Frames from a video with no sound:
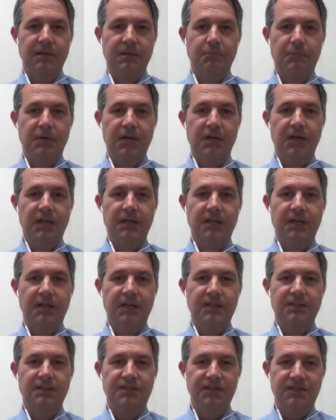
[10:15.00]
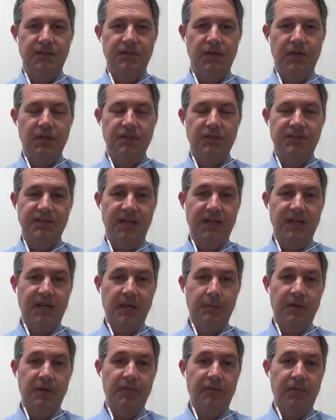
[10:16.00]
but CCRL is not
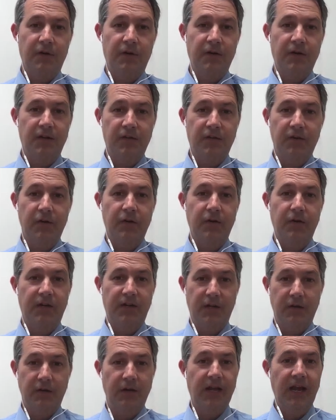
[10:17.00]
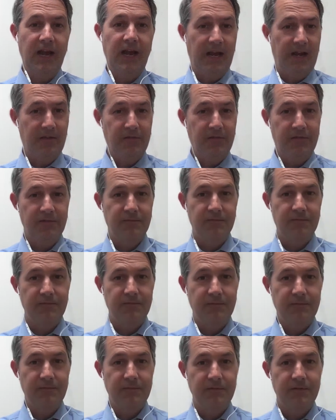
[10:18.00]
coming for another year and a half
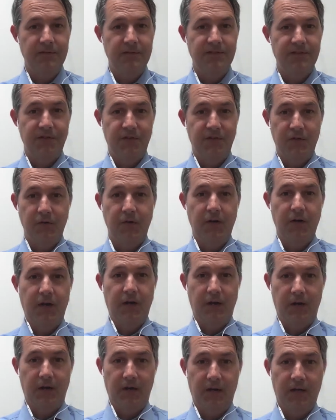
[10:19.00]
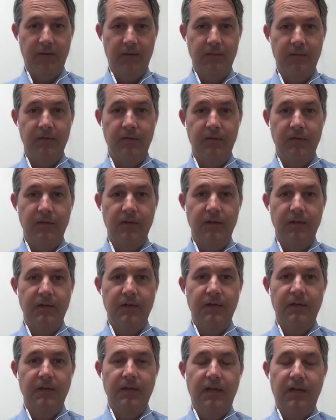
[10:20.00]
to your area.
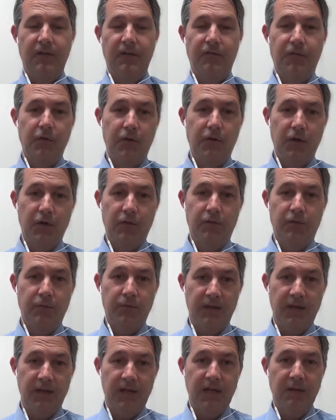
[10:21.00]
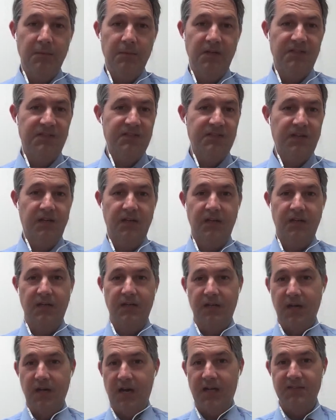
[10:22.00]
And if you go through them, it's going to
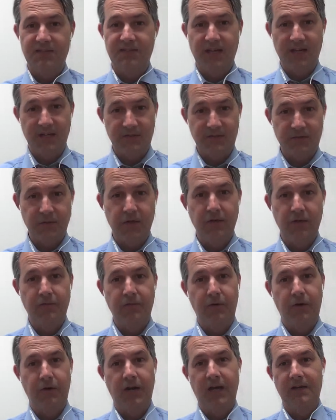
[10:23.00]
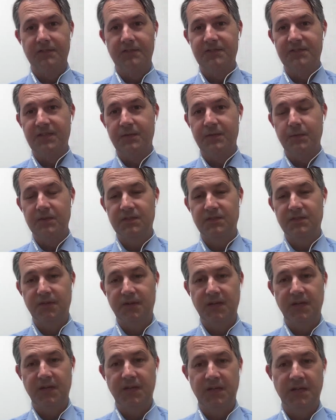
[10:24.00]
cost extra for an out of sequence
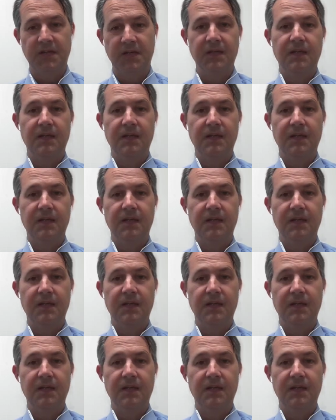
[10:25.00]
fee.